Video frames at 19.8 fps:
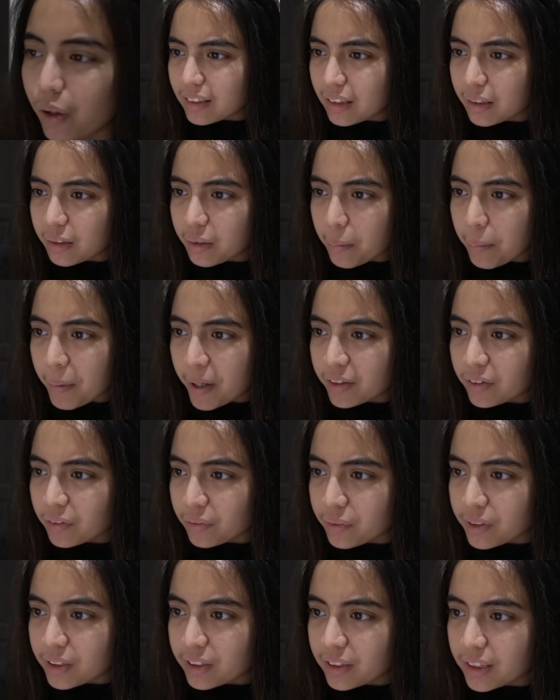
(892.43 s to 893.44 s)
Turn your back to
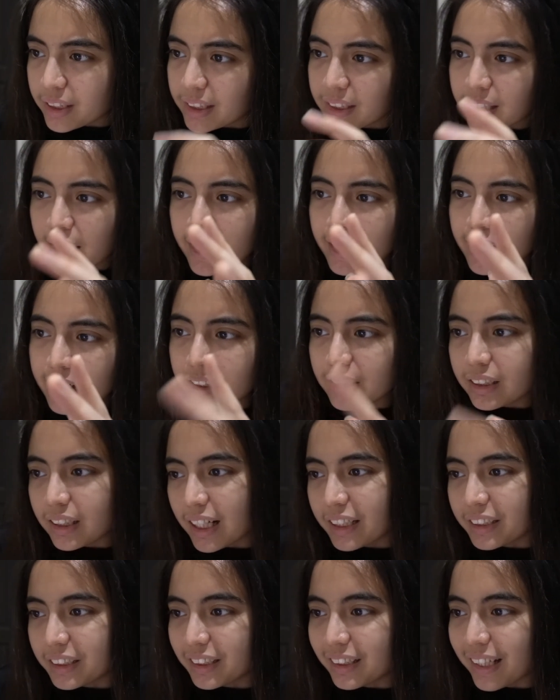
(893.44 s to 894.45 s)
reason, sending /
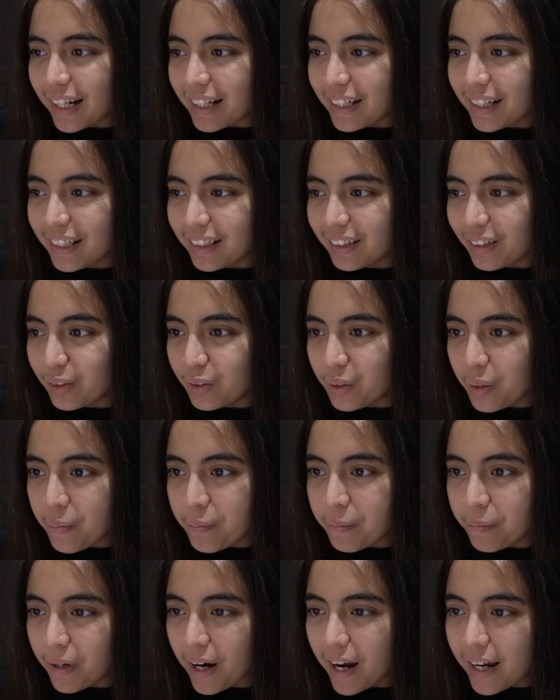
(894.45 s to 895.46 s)
standing on your
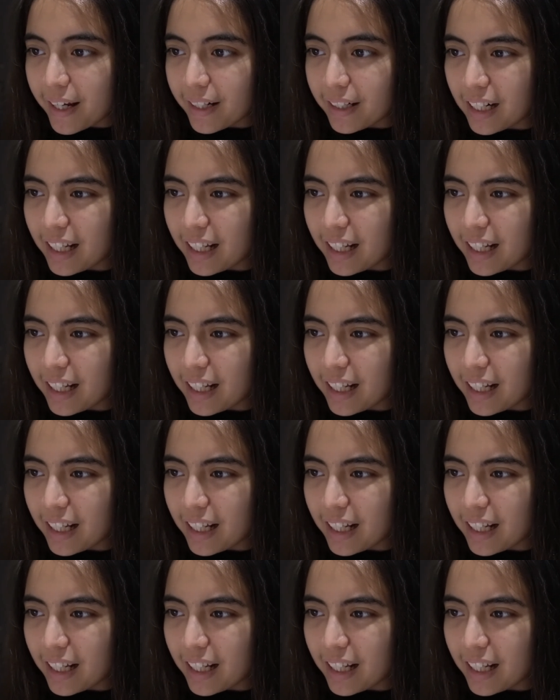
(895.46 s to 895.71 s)
pride.